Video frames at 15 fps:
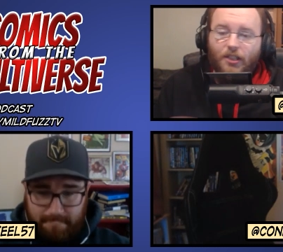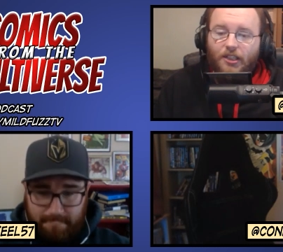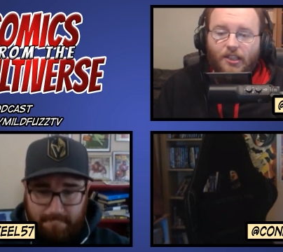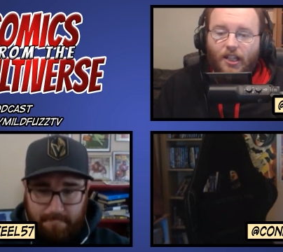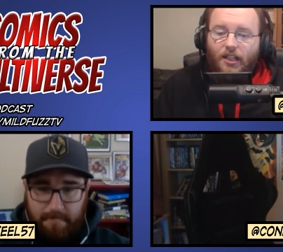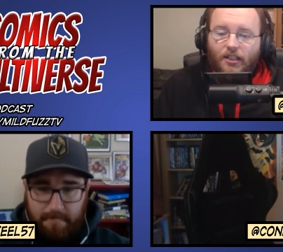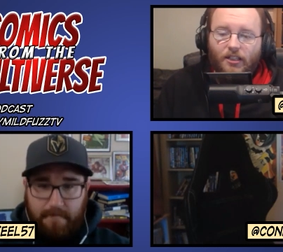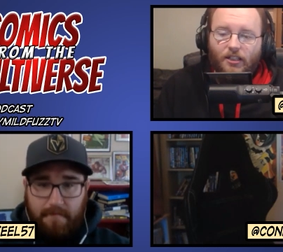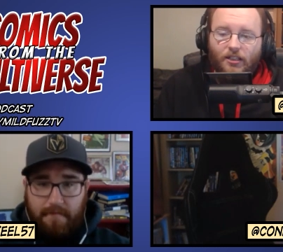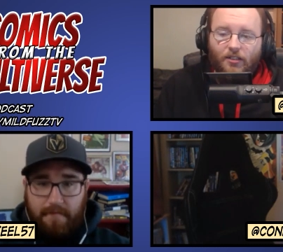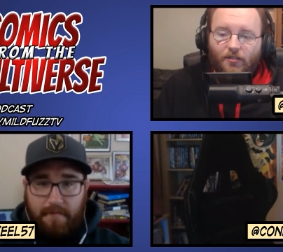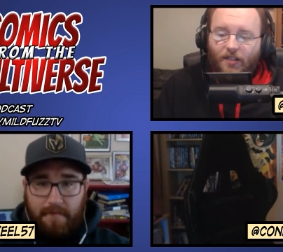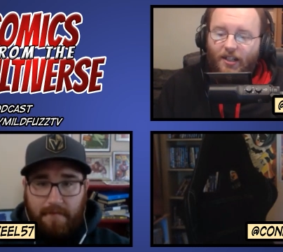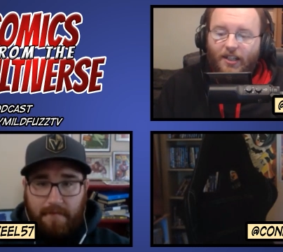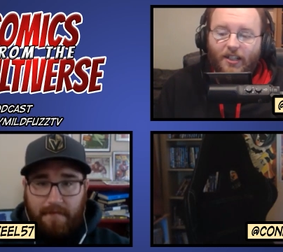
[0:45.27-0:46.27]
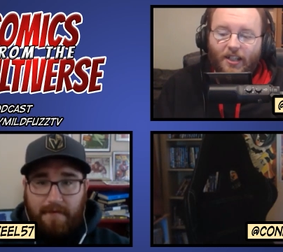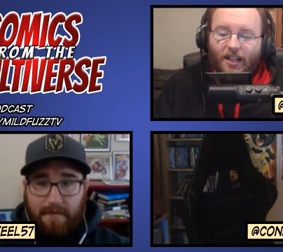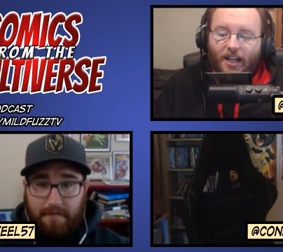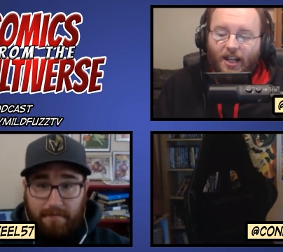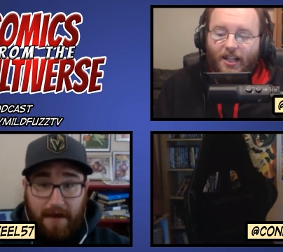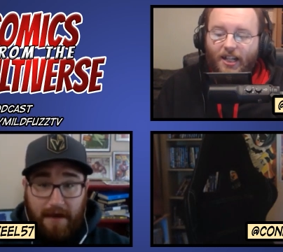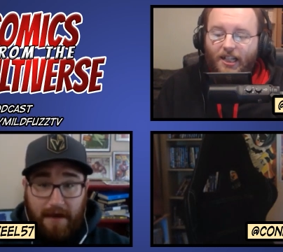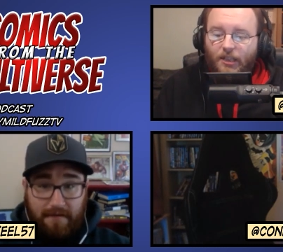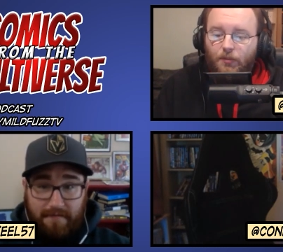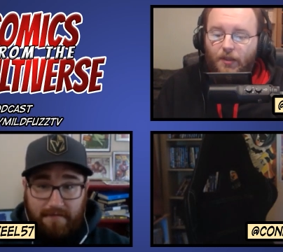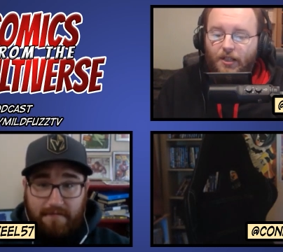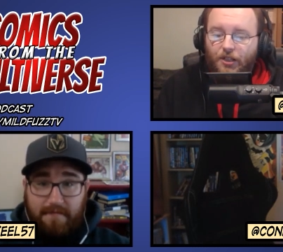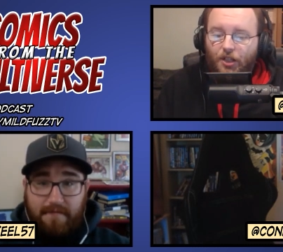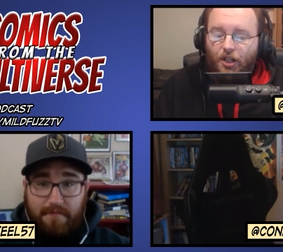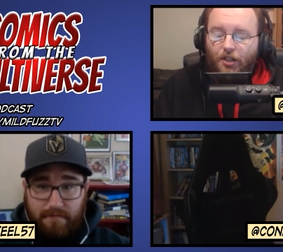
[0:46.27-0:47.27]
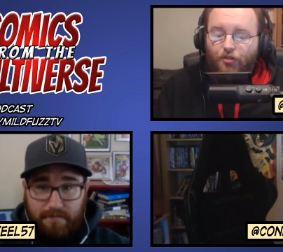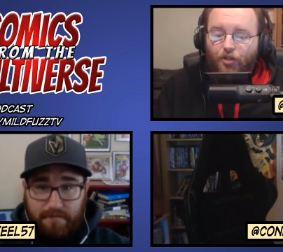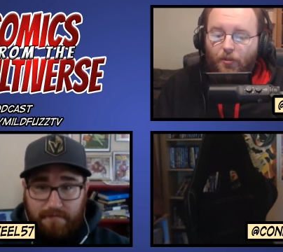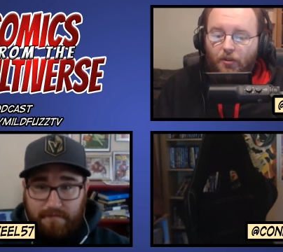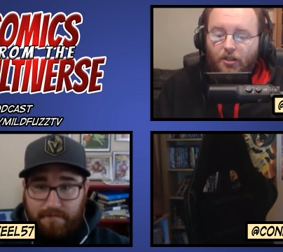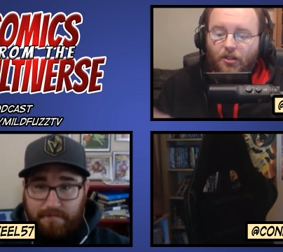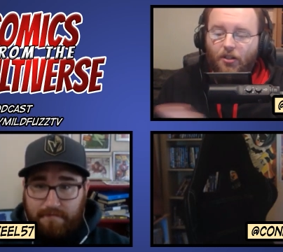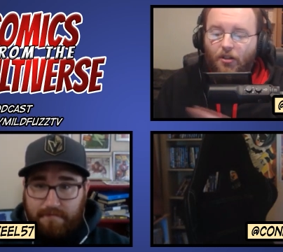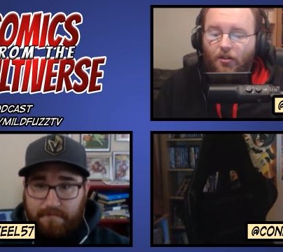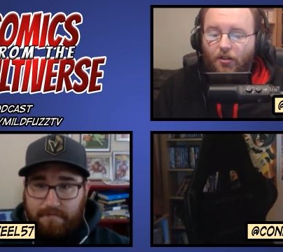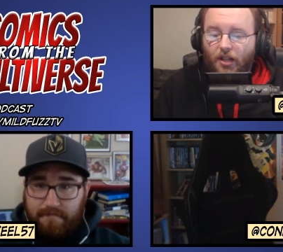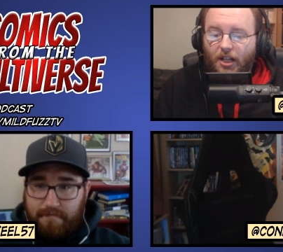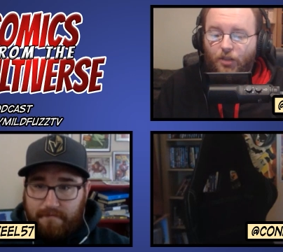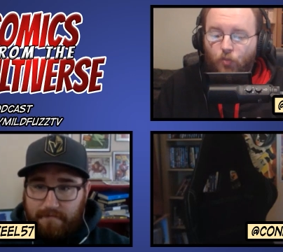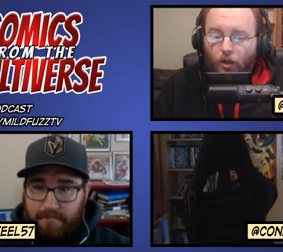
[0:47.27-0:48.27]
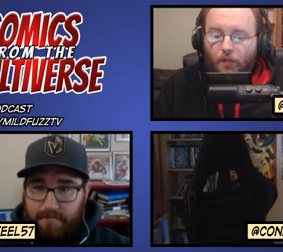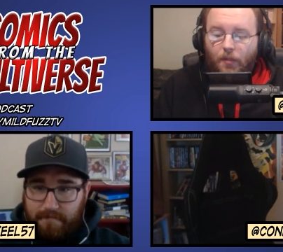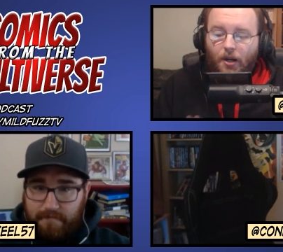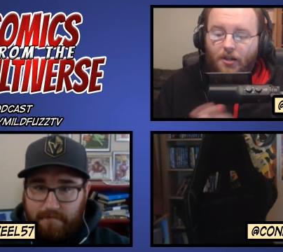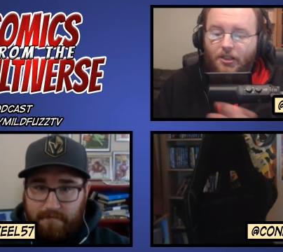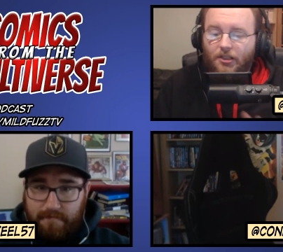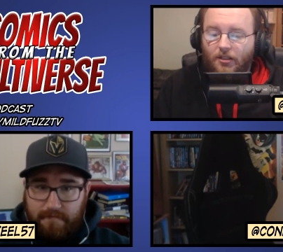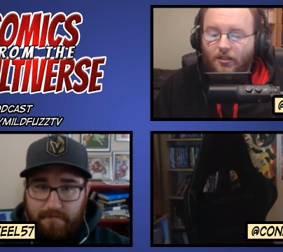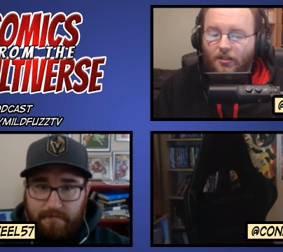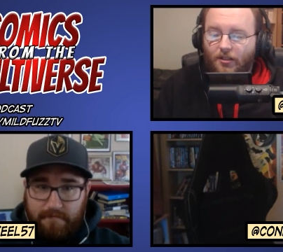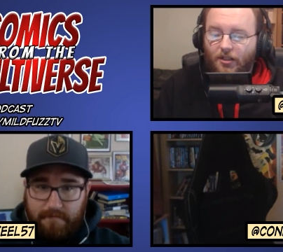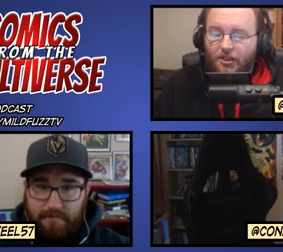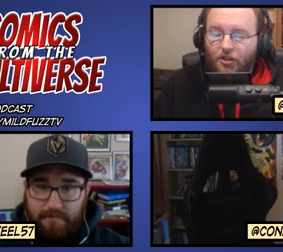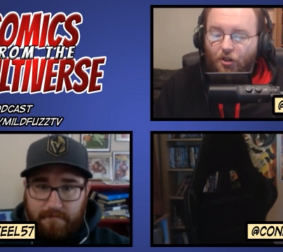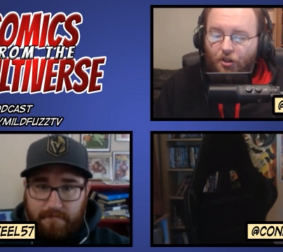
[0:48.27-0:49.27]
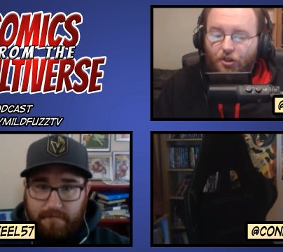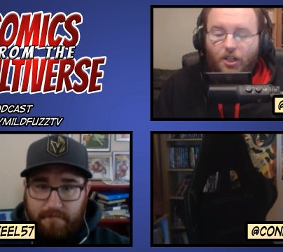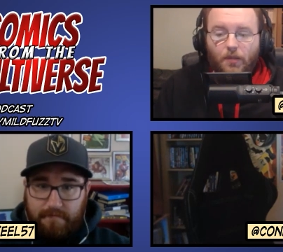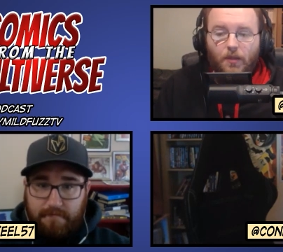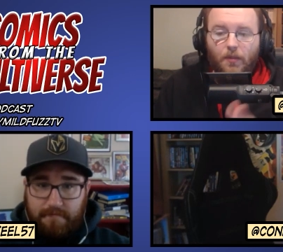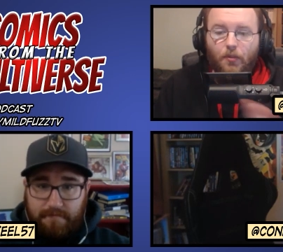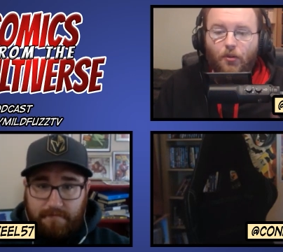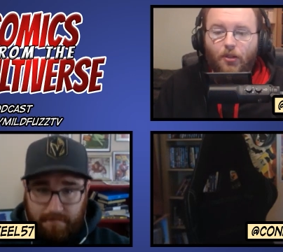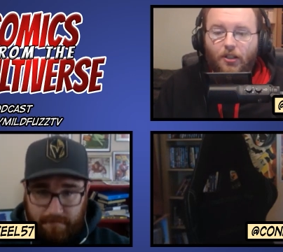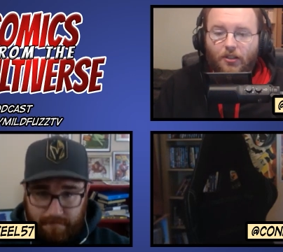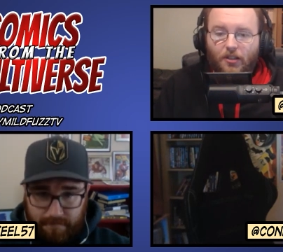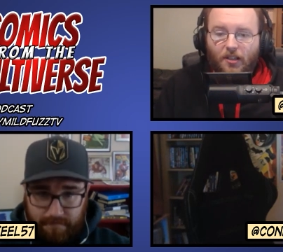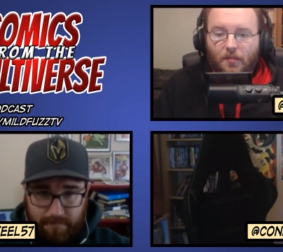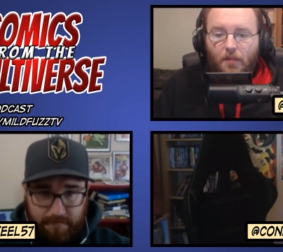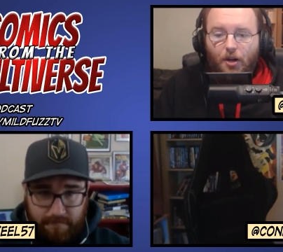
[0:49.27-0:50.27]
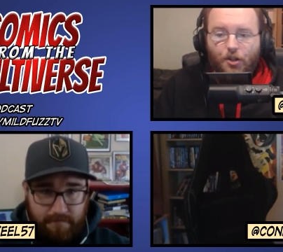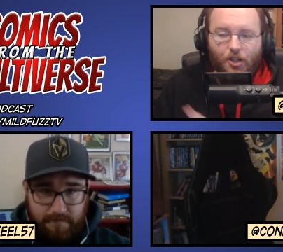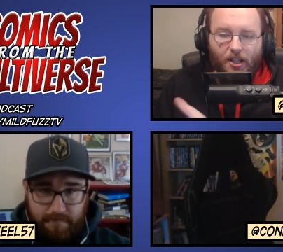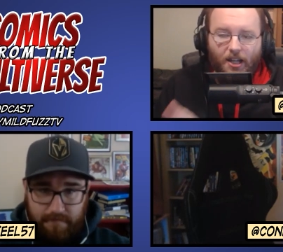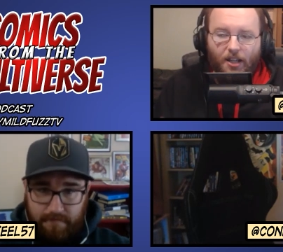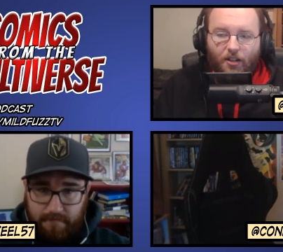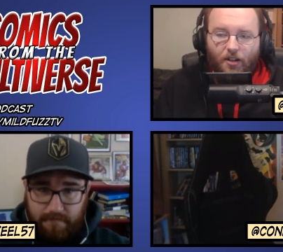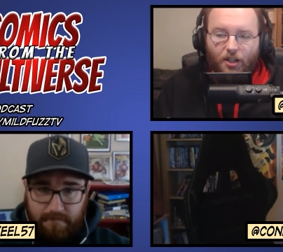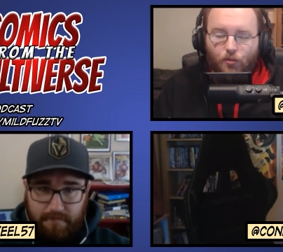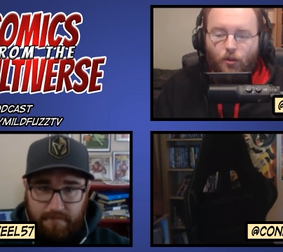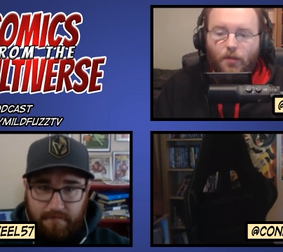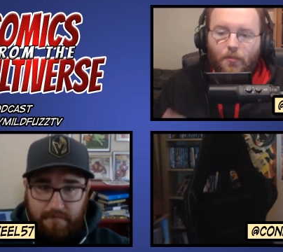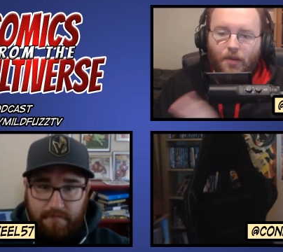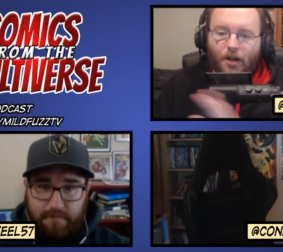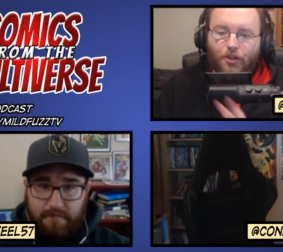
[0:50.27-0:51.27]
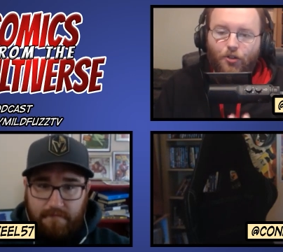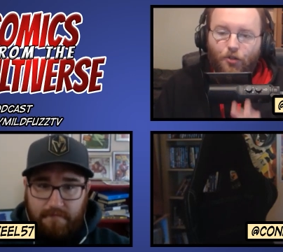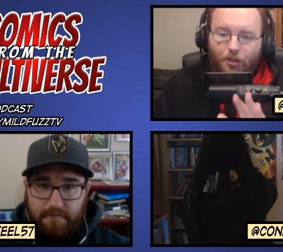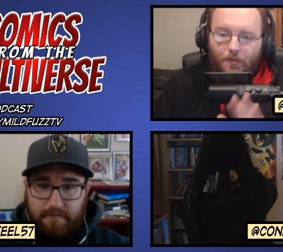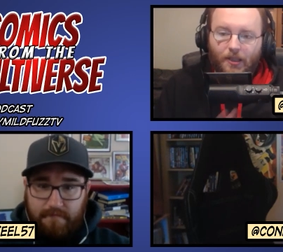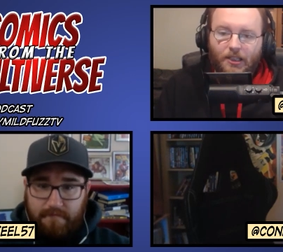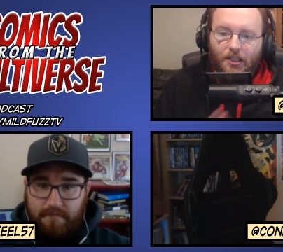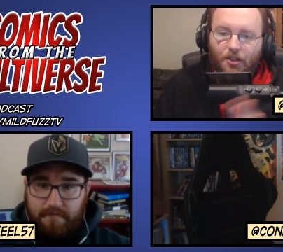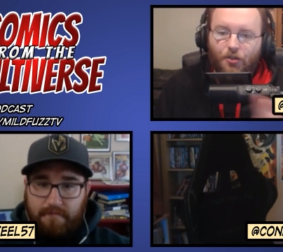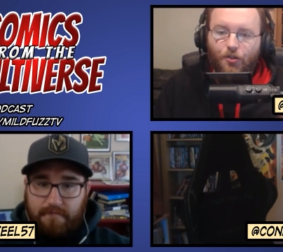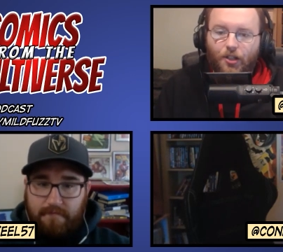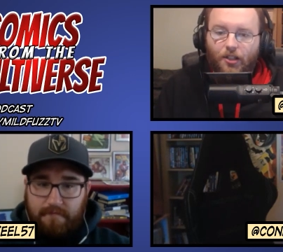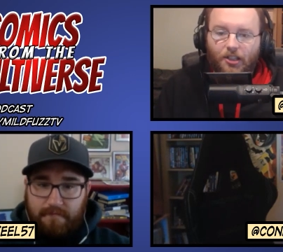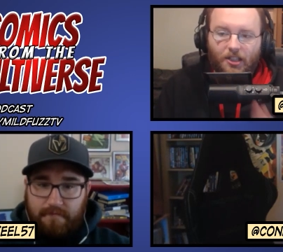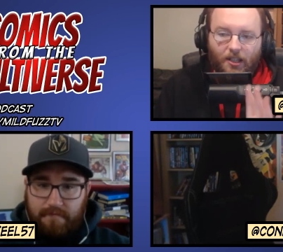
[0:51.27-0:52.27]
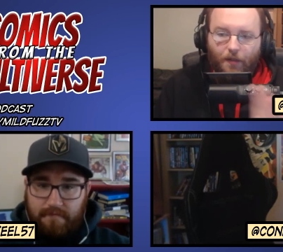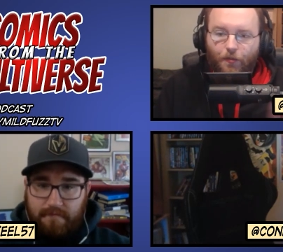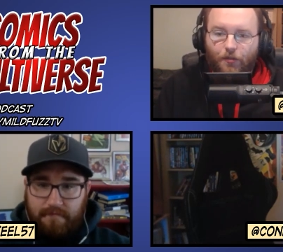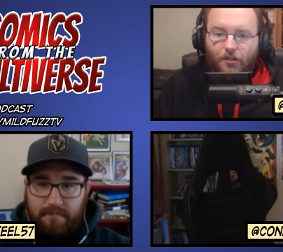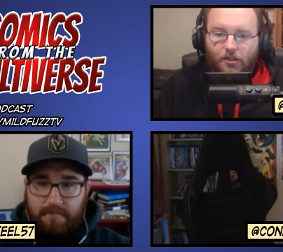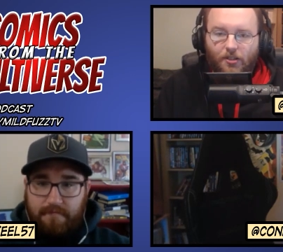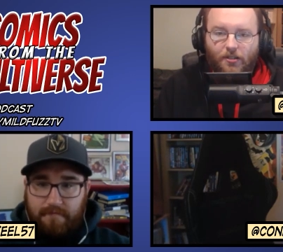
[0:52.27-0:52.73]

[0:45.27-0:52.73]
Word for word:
Speaker 1: mm-hmm. things right and it explains right. triplicate girl is one person it's not three people that mm-hmm. merge together it's one person who splits in three there's a difference